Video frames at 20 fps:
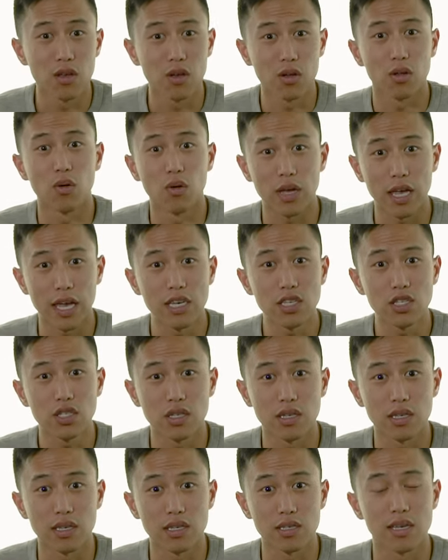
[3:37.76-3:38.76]
your
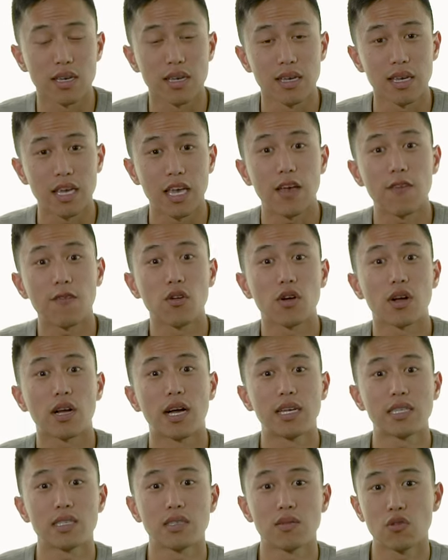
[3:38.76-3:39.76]
location is. If your
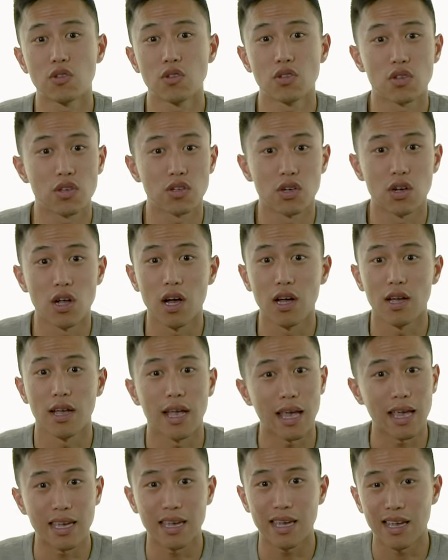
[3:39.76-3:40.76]
customers are not
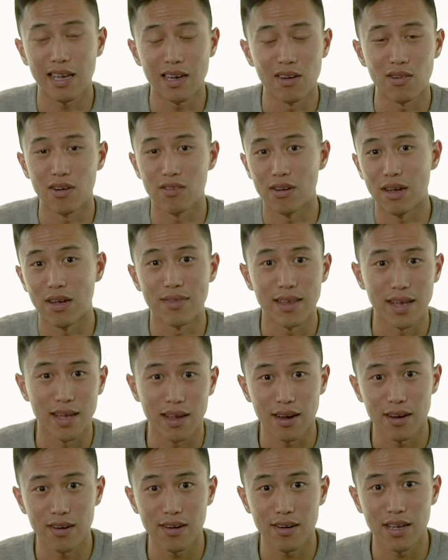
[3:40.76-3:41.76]
hanging out around
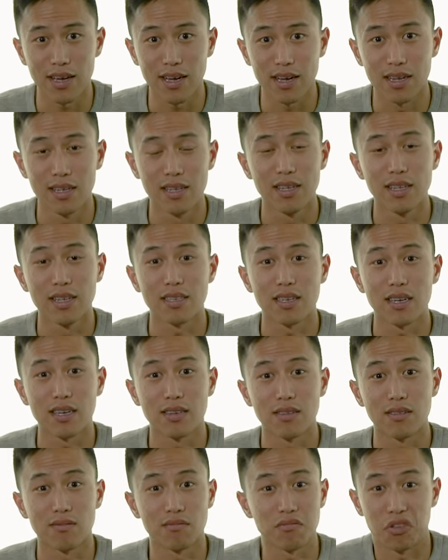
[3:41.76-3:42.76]
that area,
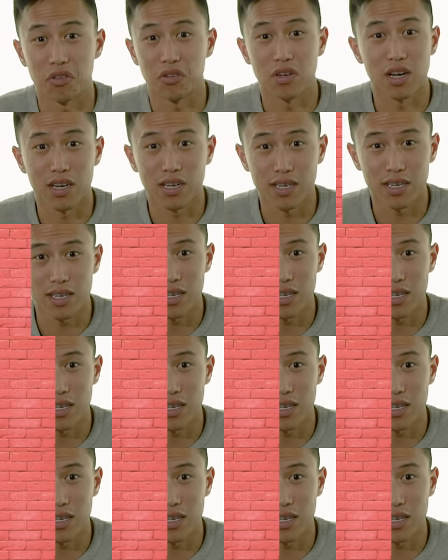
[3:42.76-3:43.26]
then you're not gonna